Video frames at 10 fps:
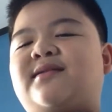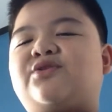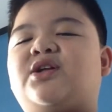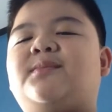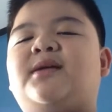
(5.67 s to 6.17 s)
and
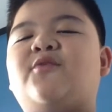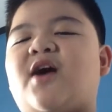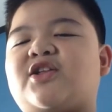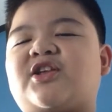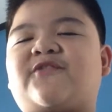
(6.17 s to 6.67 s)
gentlemen,
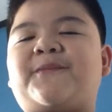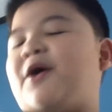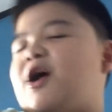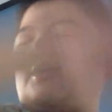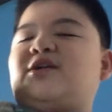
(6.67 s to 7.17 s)
watching from
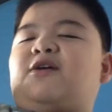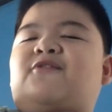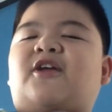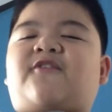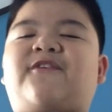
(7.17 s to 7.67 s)
all
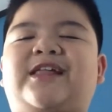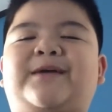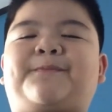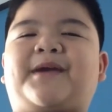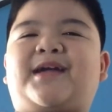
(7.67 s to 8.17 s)
over the
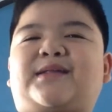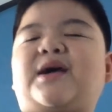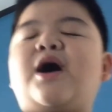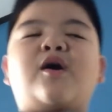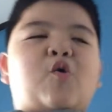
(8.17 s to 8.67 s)
Philippines.
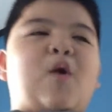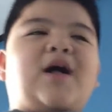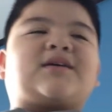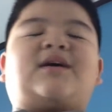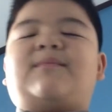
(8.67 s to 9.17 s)

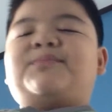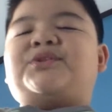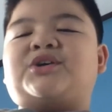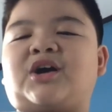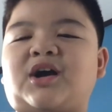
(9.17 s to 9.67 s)
Welcome
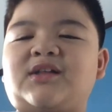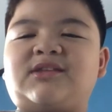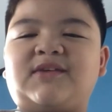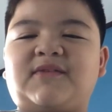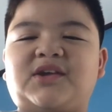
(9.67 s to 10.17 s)
to Carl
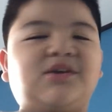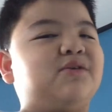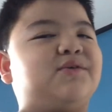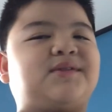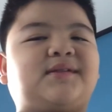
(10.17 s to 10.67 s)
TV
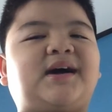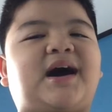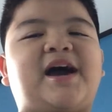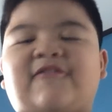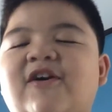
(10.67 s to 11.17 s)
News
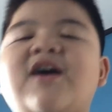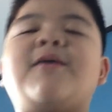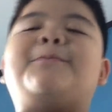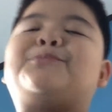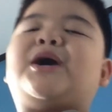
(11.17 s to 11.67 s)
Live,
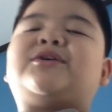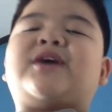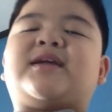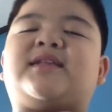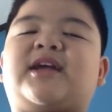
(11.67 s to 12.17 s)

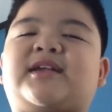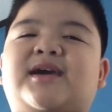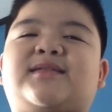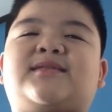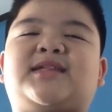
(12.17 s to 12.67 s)
broadcasting in
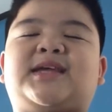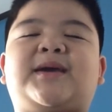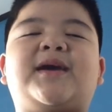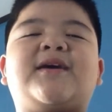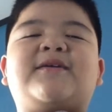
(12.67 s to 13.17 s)
Quezon
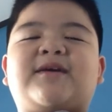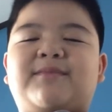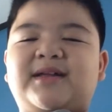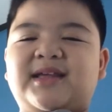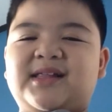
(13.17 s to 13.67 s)
City,
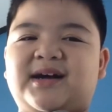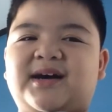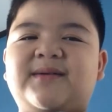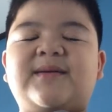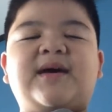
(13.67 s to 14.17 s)

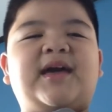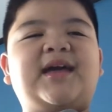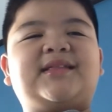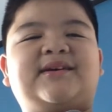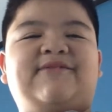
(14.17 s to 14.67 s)
Manila,
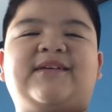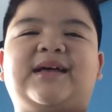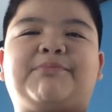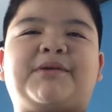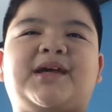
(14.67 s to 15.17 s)
in the
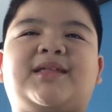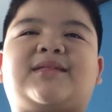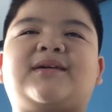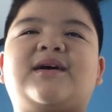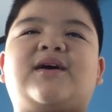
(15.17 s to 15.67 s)

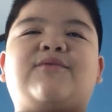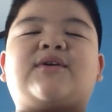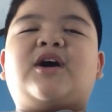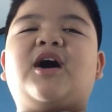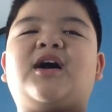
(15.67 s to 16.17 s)
Philippines.
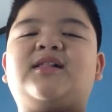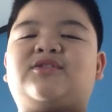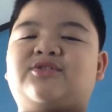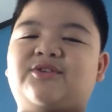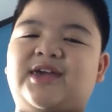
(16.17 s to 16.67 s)
Carl
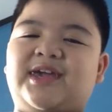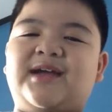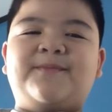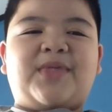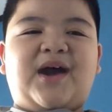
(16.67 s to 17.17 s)

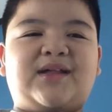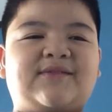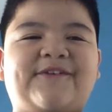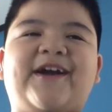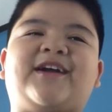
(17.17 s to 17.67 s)
3
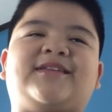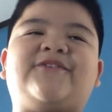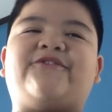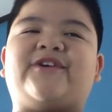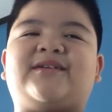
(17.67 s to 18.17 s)
has very
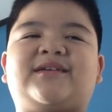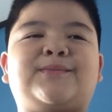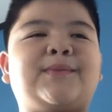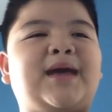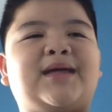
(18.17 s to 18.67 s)
different
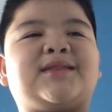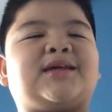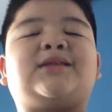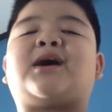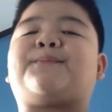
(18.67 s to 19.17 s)
and
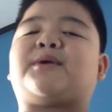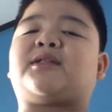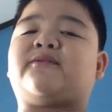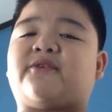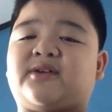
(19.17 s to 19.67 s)
amazing
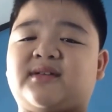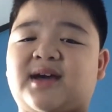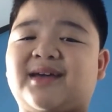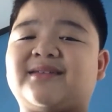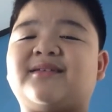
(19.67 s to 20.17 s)
topics for
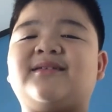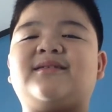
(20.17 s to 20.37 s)
tonight.